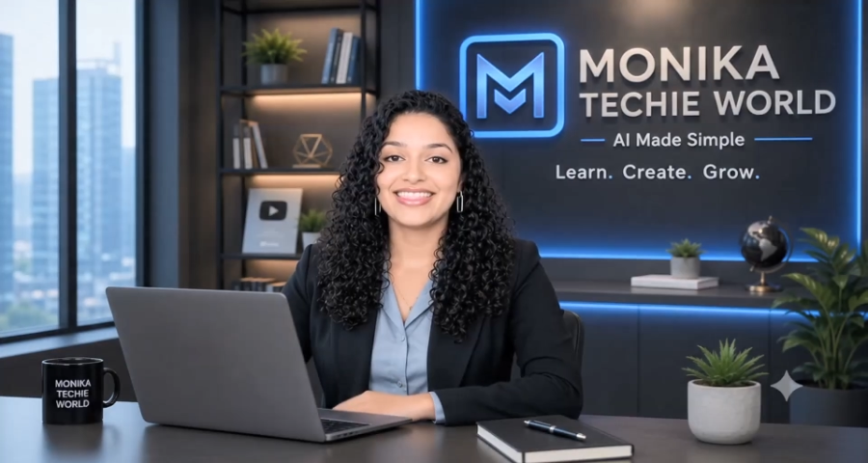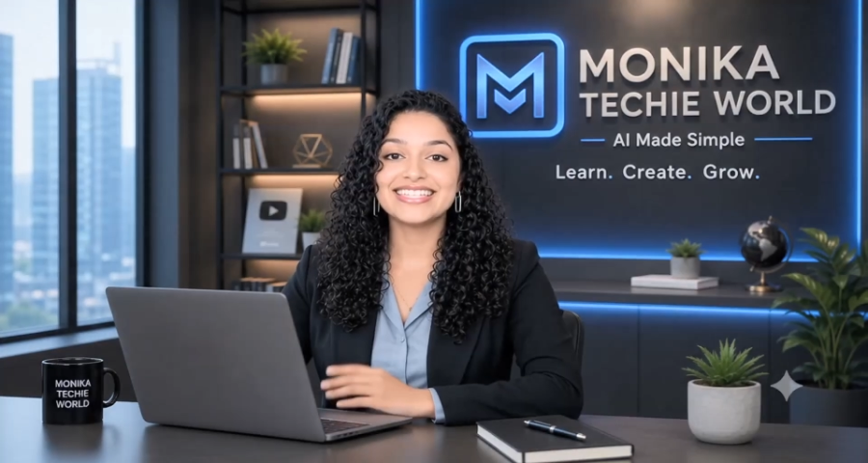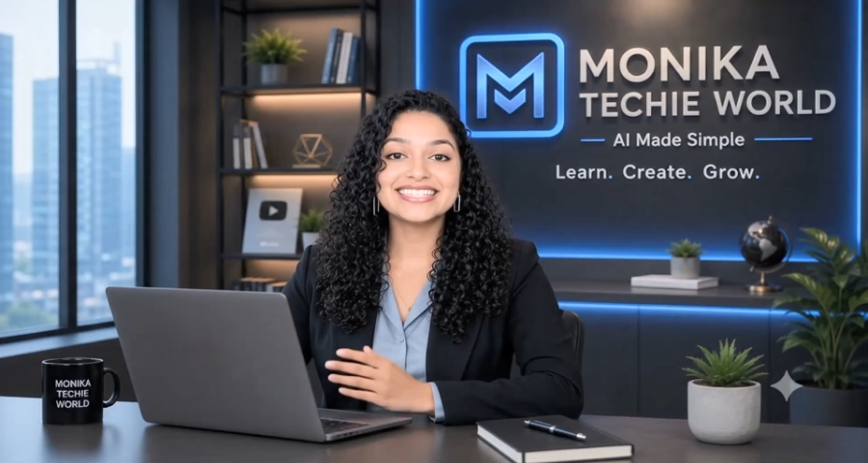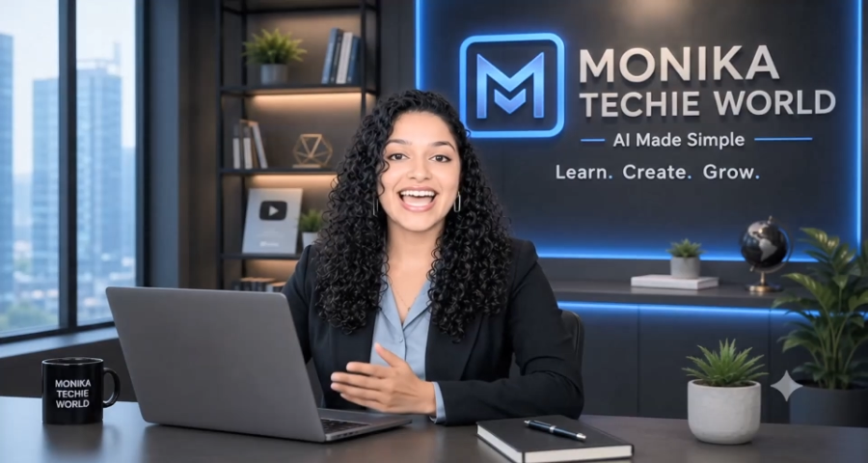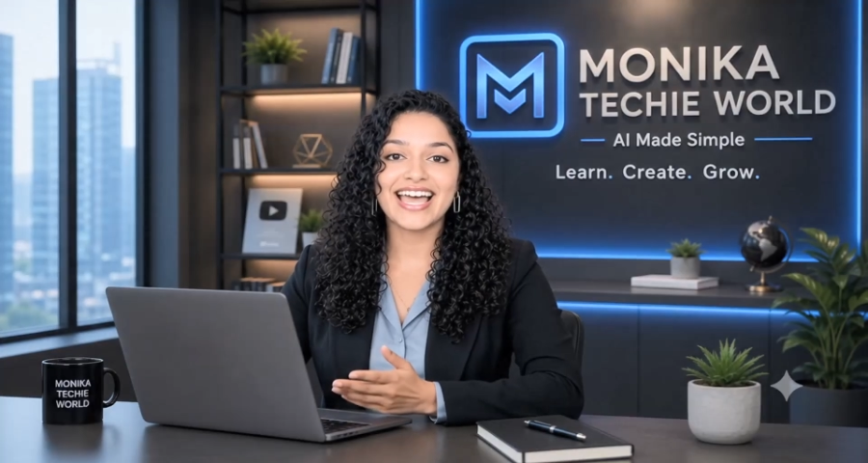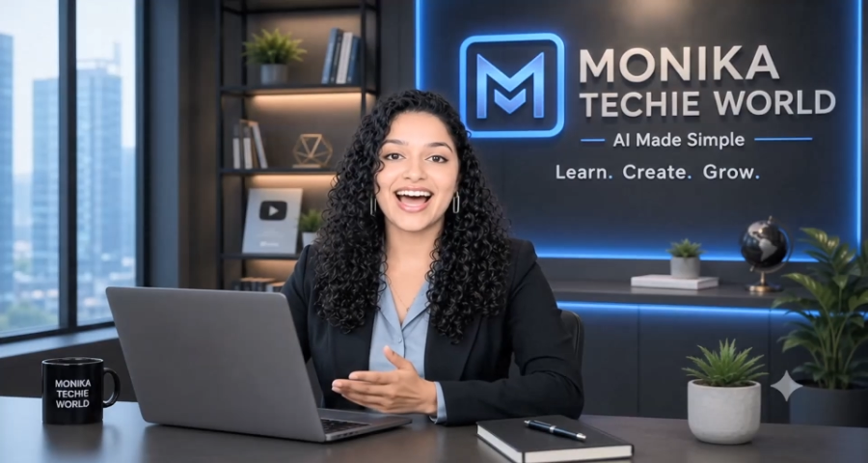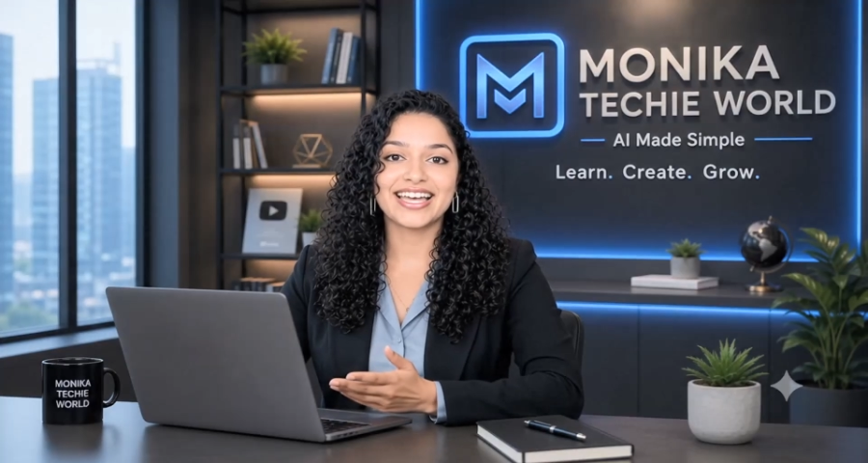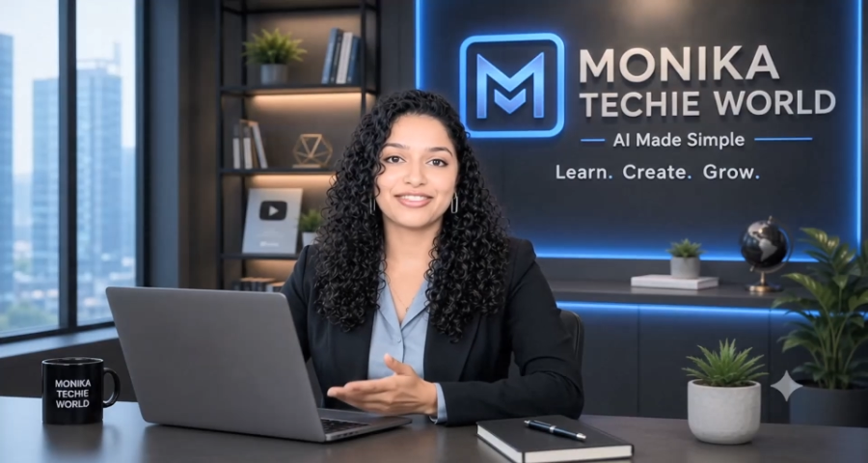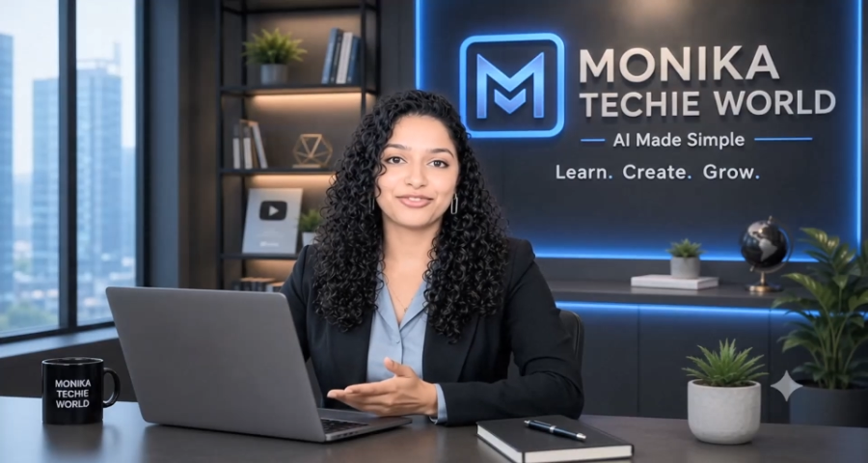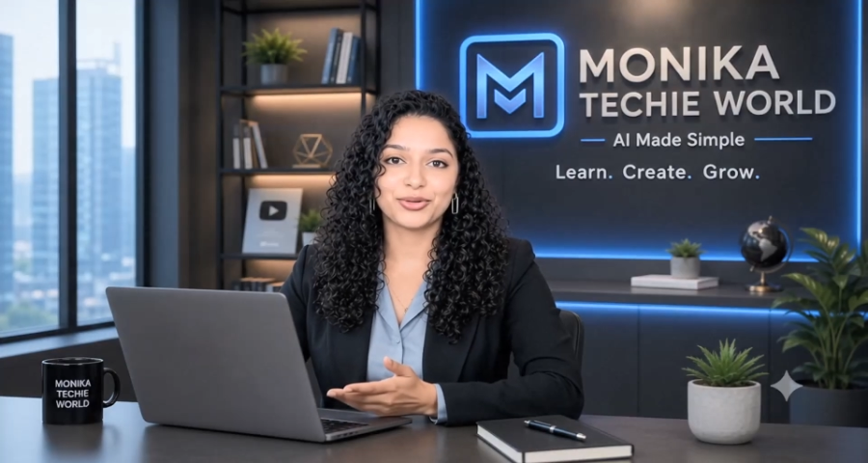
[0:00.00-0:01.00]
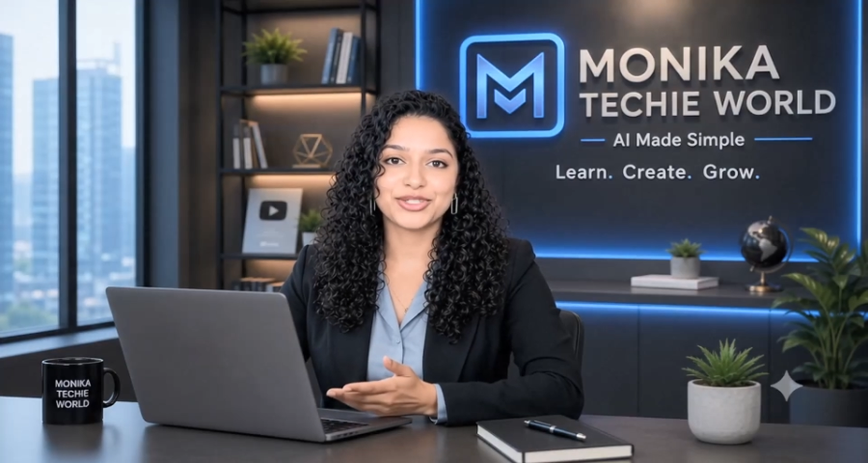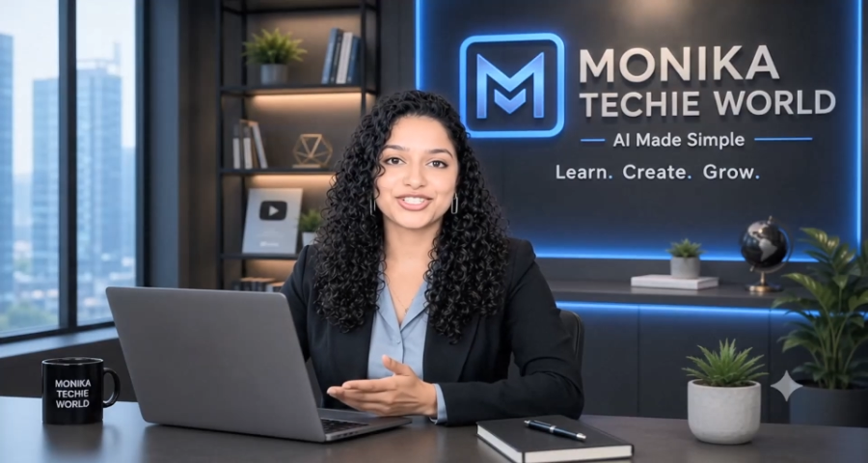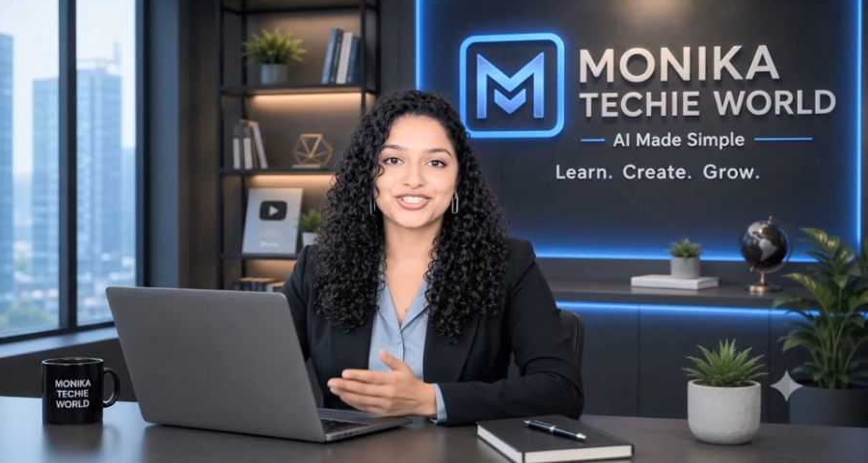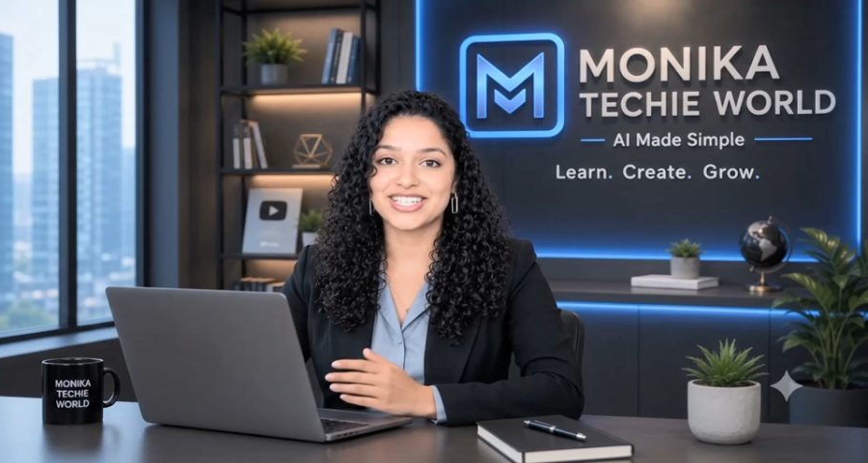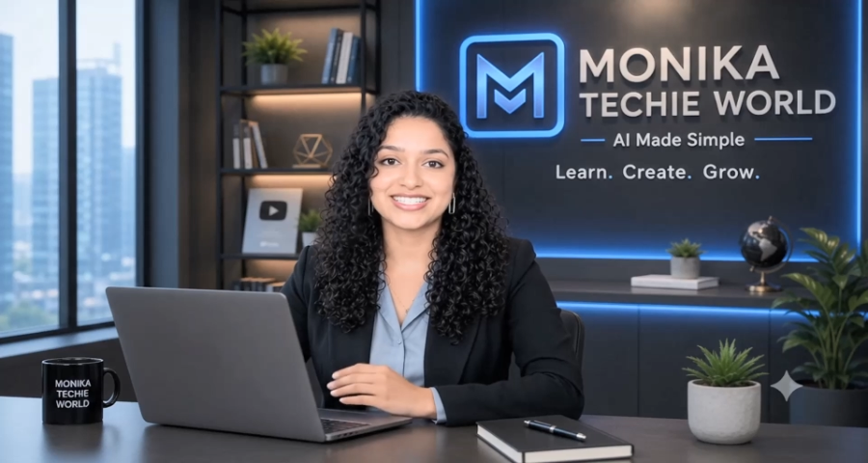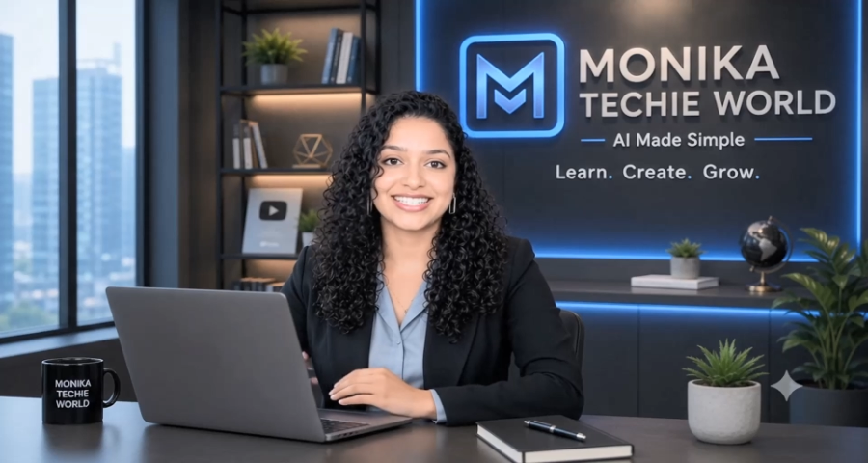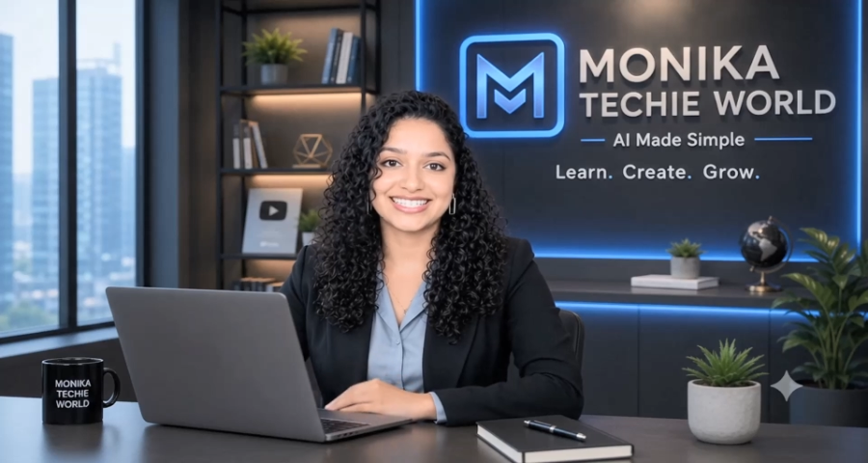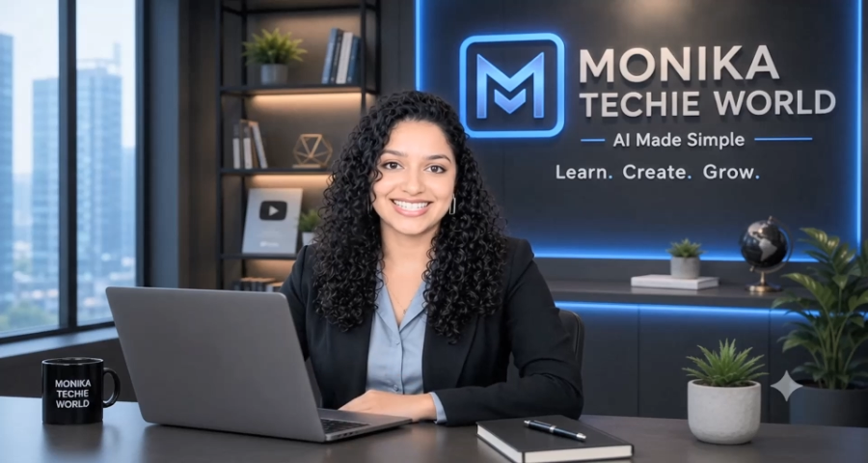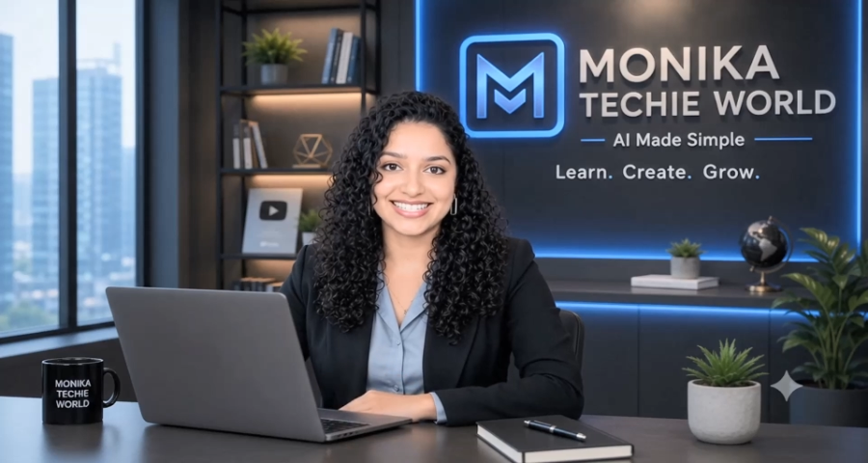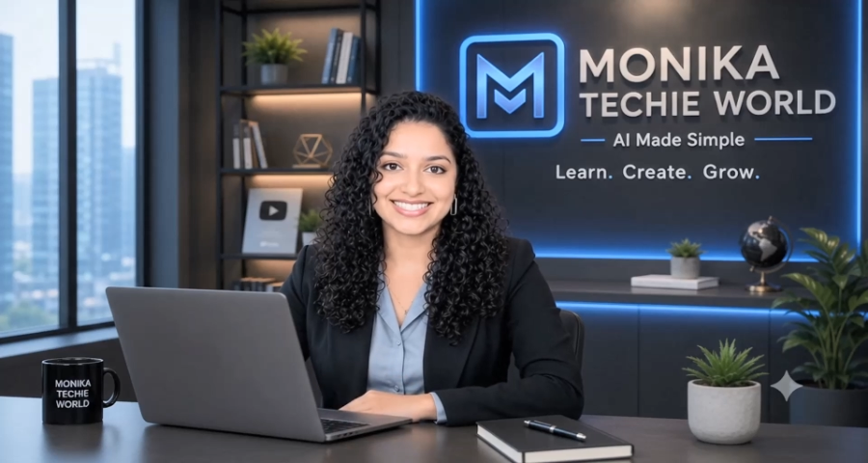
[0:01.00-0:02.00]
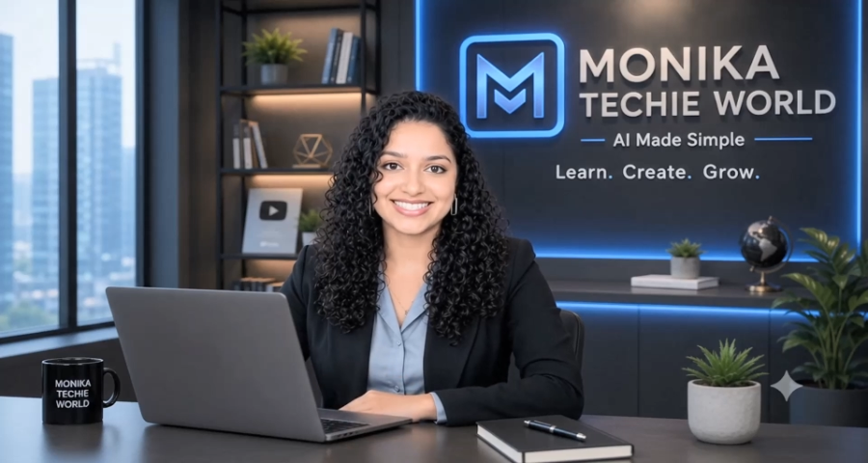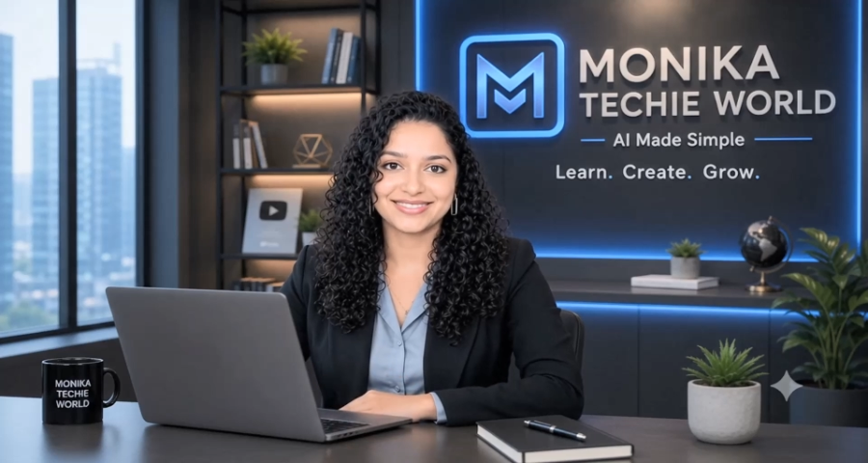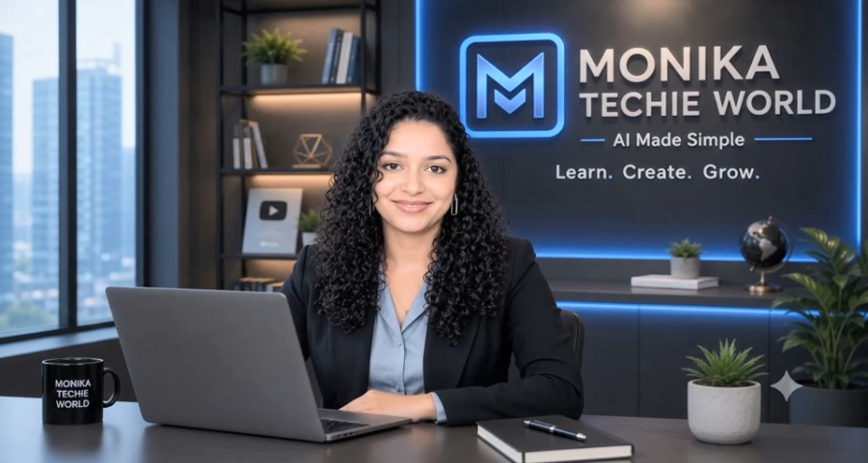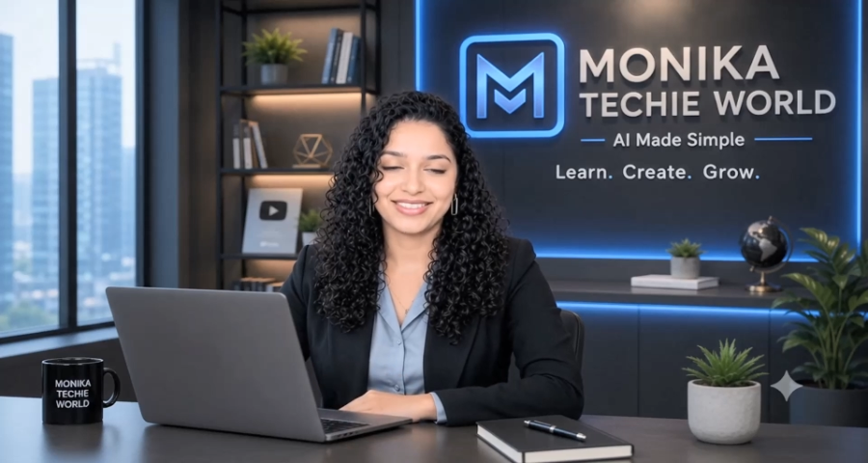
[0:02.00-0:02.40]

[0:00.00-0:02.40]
This AI influencer doesn't exist.